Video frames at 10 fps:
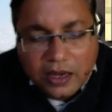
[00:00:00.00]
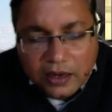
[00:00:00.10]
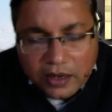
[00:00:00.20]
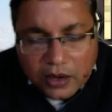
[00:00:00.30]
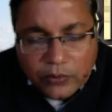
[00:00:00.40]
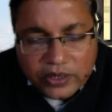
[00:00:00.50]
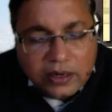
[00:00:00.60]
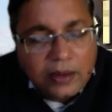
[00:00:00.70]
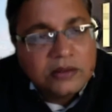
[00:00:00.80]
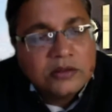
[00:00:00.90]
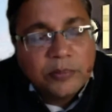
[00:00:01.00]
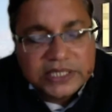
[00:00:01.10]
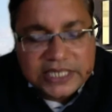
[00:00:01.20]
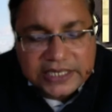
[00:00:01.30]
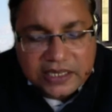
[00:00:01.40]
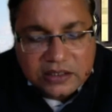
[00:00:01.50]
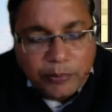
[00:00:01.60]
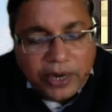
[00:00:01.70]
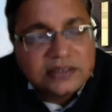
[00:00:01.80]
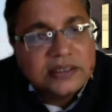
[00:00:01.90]
Our presenting
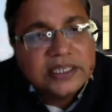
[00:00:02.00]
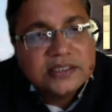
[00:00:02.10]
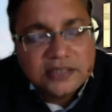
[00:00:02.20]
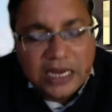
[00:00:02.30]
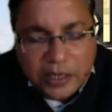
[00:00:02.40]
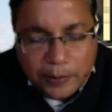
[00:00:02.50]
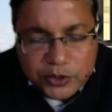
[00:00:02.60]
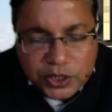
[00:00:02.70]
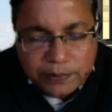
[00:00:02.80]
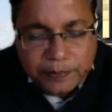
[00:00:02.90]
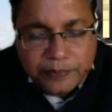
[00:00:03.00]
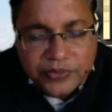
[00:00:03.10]
partner is Gupta,